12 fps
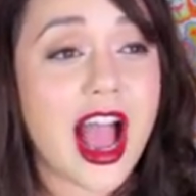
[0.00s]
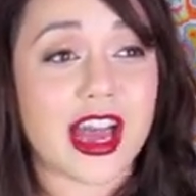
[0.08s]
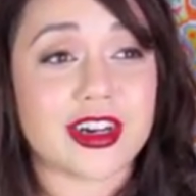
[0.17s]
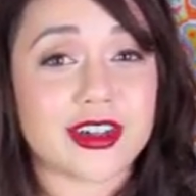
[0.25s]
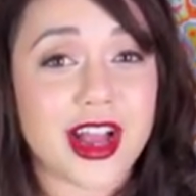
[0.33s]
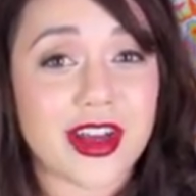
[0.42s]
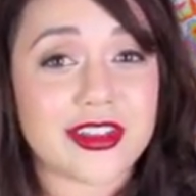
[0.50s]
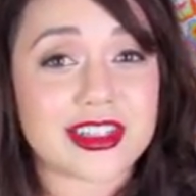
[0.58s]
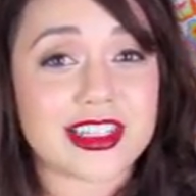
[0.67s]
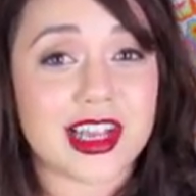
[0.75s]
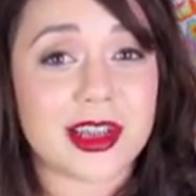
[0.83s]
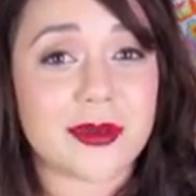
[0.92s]
I don't know how
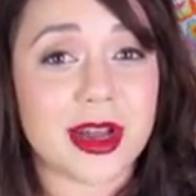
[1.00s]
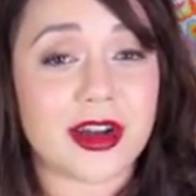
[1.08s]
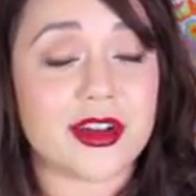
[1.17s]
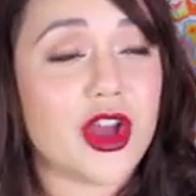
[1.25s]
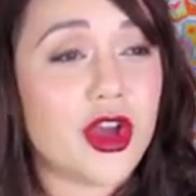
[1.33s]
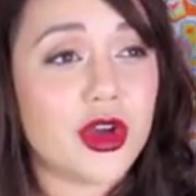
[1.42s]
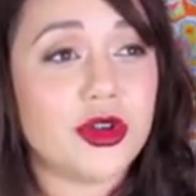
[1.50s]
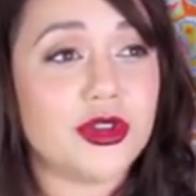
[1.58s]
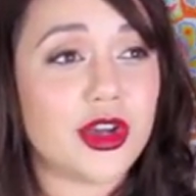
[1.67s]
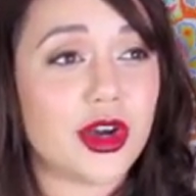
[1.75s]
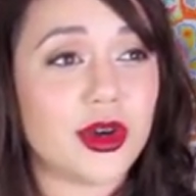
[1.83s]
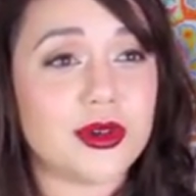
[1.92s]
this came out. Who
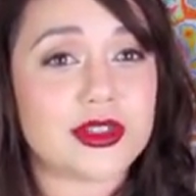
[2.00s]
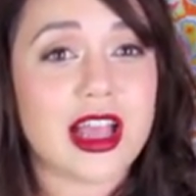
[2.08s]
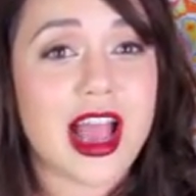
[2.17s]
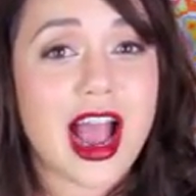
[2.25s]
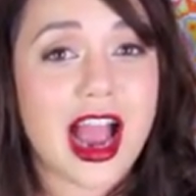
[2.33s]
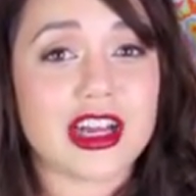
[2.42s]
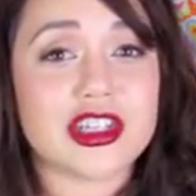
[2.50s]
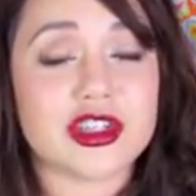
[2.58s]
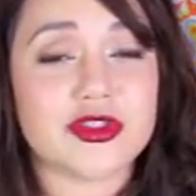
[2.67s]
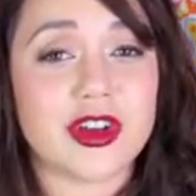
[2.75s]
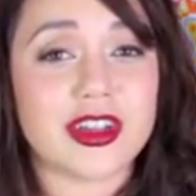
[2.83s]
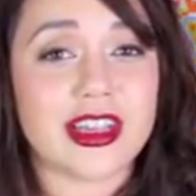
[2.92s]
knows? I
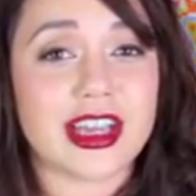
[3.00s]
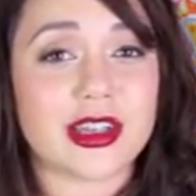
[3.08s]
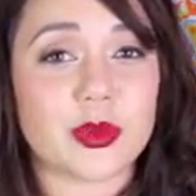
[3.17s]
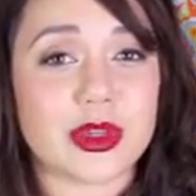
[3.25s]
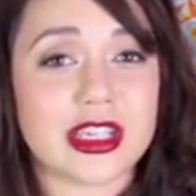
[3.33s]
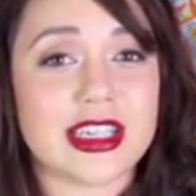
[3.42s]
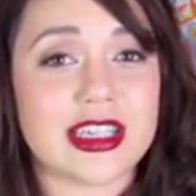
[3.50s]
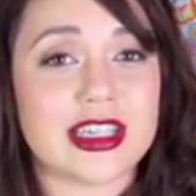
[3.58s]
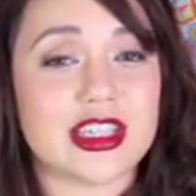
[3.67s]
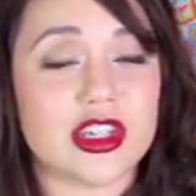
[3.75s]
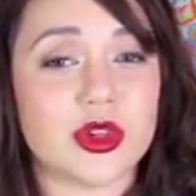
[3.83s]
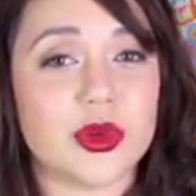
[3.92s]
just felt like we needed to
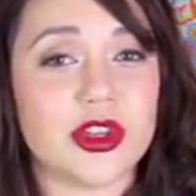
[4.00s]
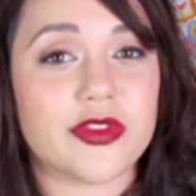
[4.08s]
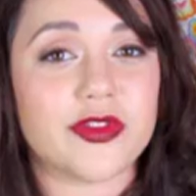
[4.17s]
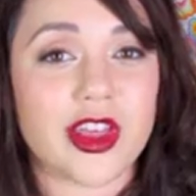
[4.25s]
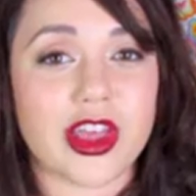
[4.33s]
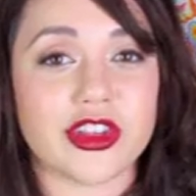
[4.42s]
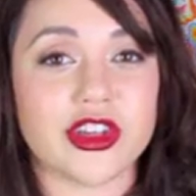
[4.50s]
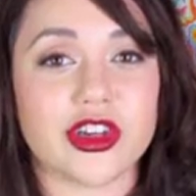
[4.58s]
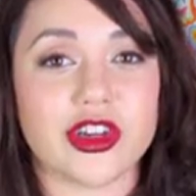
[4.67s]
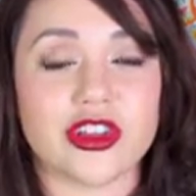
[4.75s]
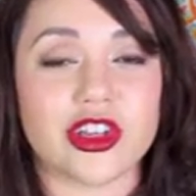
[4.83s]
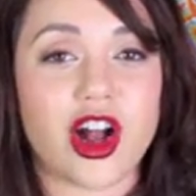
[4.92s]
deal with
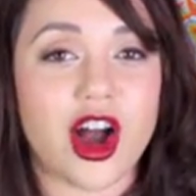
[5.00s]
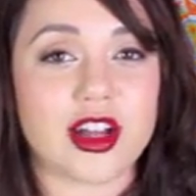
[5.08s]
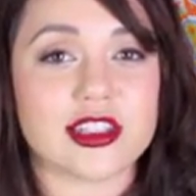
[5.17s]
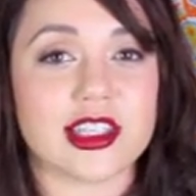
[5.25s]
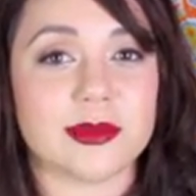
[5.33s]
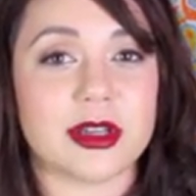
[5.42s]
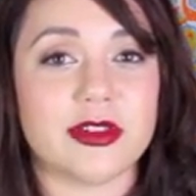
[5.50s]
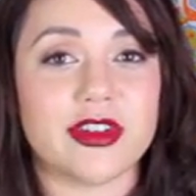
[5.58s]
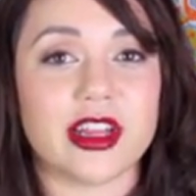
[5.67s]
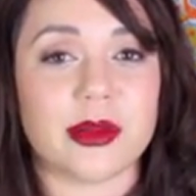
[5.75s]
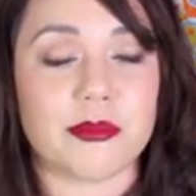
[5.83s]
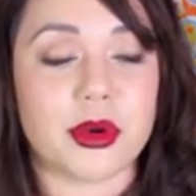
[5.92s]
failure and the concept of
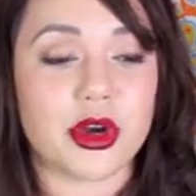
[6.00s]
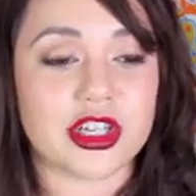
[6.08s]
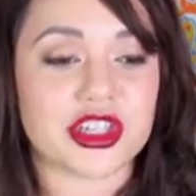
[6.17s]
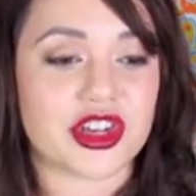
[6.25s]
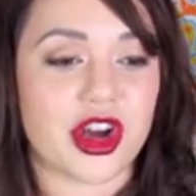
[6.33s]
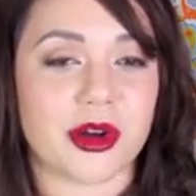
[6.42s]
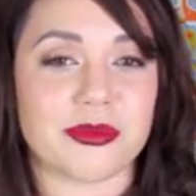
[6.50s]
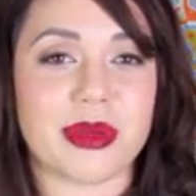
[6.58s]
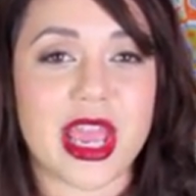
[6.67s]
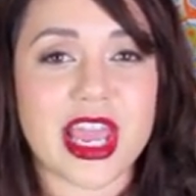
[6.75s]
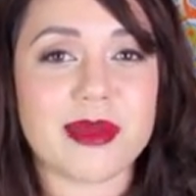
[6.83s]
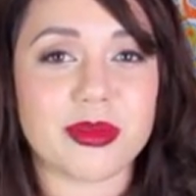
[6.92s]
it and put it on
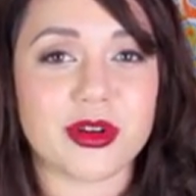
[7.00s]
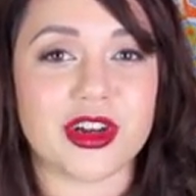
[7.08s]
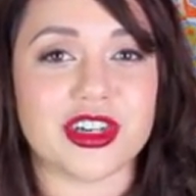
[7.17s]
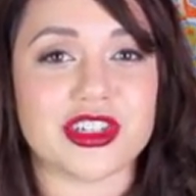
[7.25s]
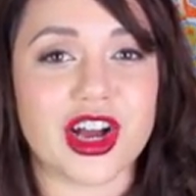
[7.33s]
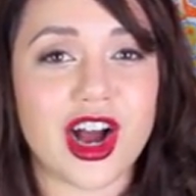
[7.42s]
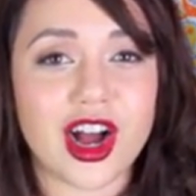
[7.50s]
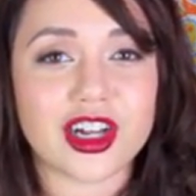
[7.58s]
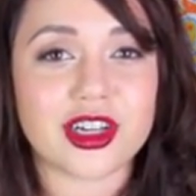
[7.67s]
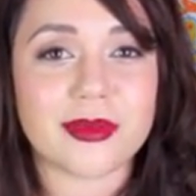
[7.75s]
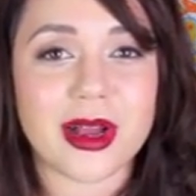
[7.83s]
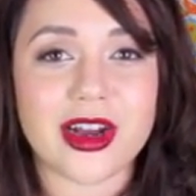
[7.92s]
paper and
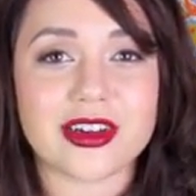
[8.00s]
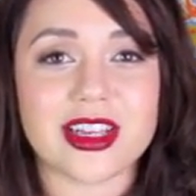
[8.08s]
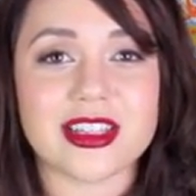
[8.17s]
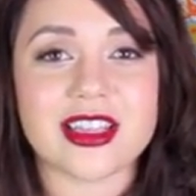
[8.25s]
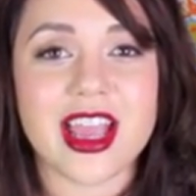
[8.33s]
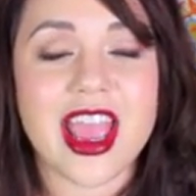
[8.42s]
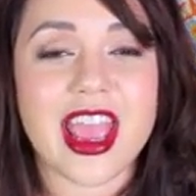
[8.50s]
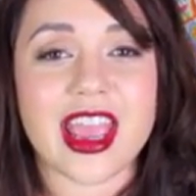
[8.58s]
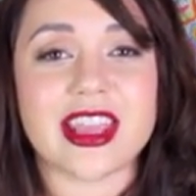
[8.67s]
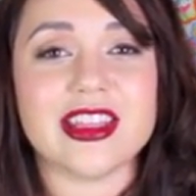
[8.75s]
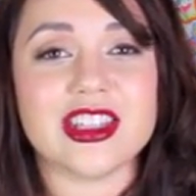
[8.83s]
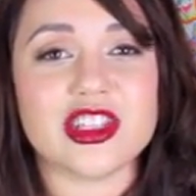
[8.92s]
talk about it.
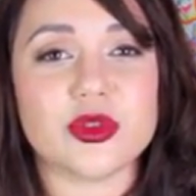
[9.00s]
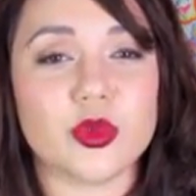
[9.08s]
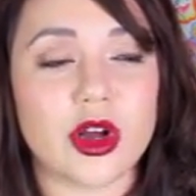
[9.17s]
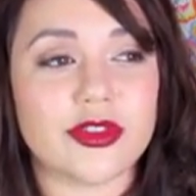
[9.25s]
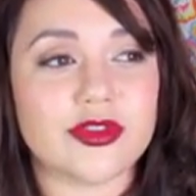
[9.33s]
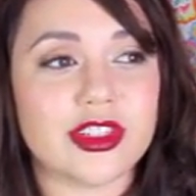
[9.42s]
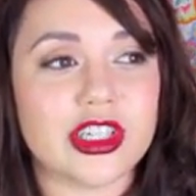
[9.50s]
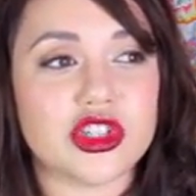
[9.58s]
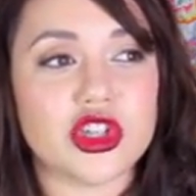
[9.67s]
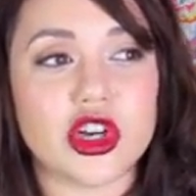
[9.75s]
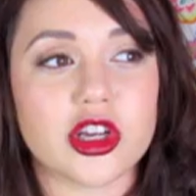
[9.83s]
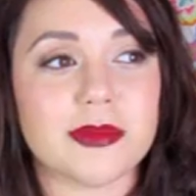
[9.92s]
And this roughly
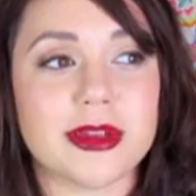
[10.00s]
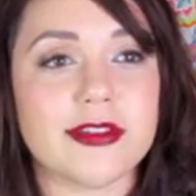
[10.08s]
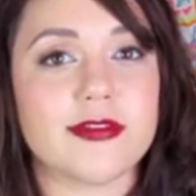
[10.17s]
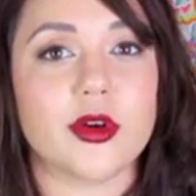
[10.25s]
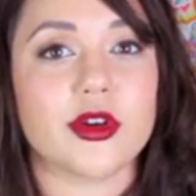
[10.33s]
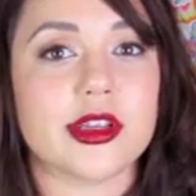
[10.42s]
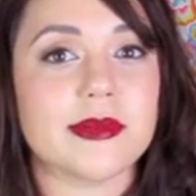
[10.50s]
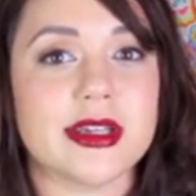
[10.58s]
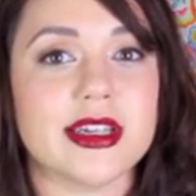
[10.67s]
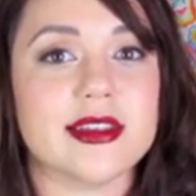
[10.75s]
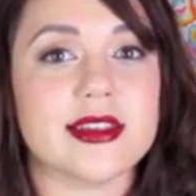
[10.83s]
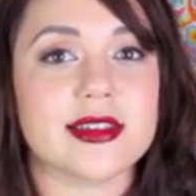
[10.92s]
took me 40
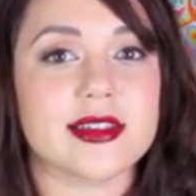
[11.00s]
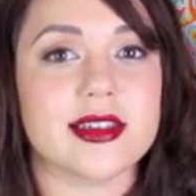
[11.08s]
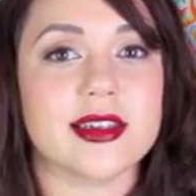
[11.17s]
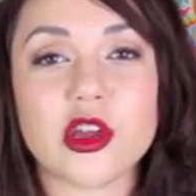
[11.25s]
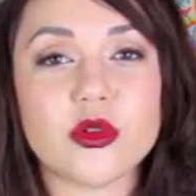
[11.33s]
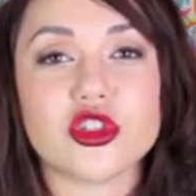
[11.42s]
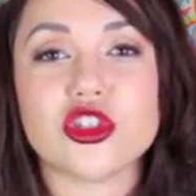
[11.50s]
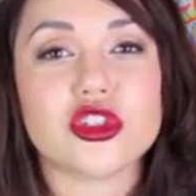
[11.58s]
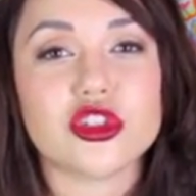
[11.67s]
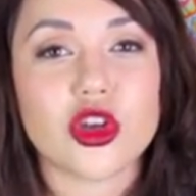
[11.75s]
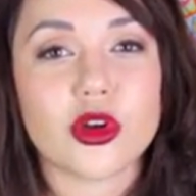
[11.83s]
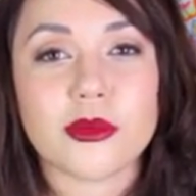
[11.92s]
minutes. It was
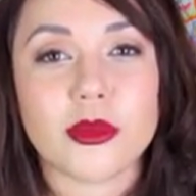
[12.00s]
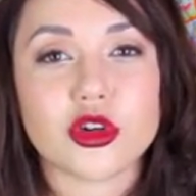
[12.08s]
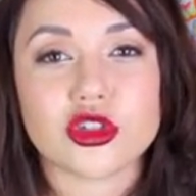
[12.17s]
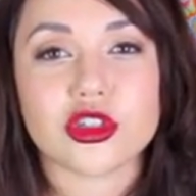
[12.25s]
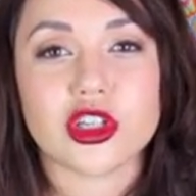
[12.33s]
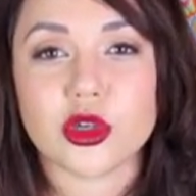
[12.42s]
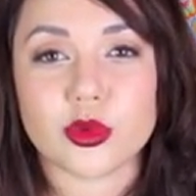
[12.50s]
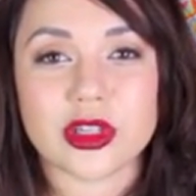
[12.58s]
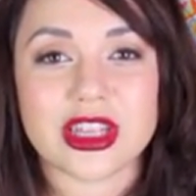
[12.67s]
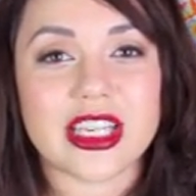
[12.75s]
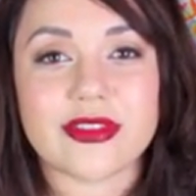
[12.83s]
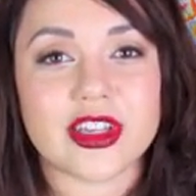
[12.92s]
just so emotionally
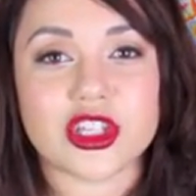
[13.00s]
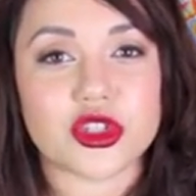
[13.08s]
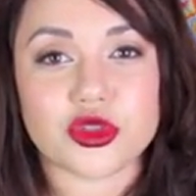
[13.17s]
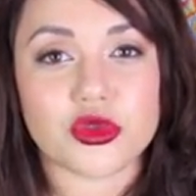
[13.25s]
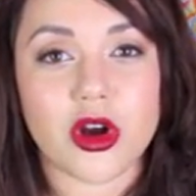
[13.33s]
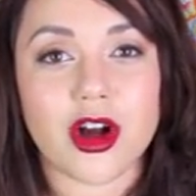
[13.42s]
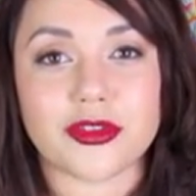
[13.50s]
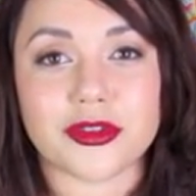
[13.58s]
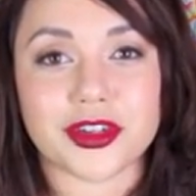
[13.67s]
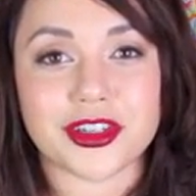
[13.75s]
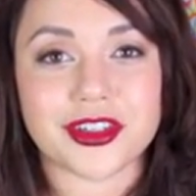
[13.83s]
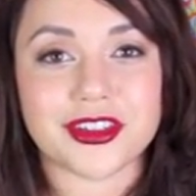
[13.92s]
relieving to draw
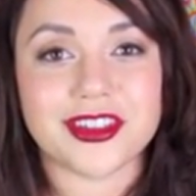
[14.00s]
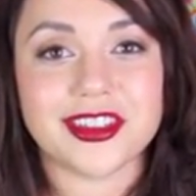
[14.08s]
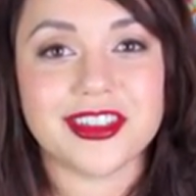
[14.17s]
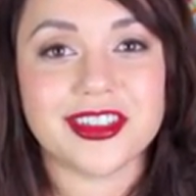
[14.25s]
for you.